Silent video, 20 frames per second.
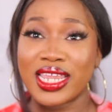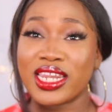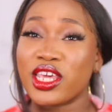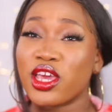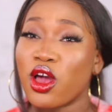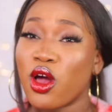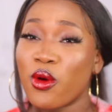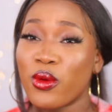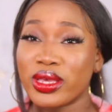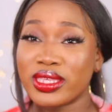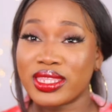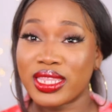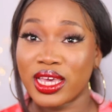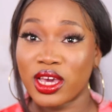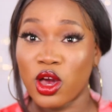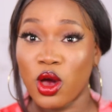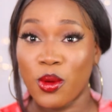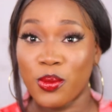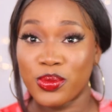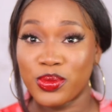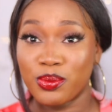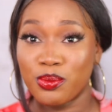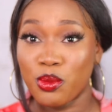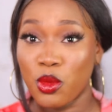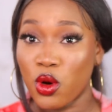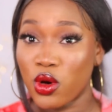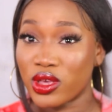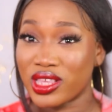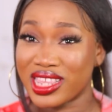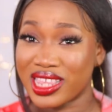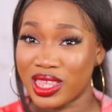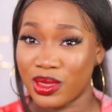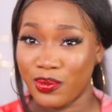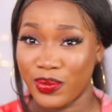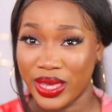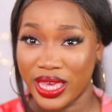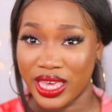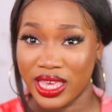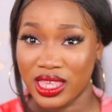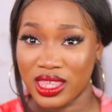They always take up more
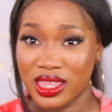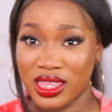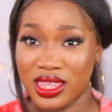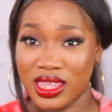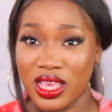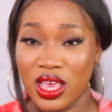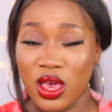space,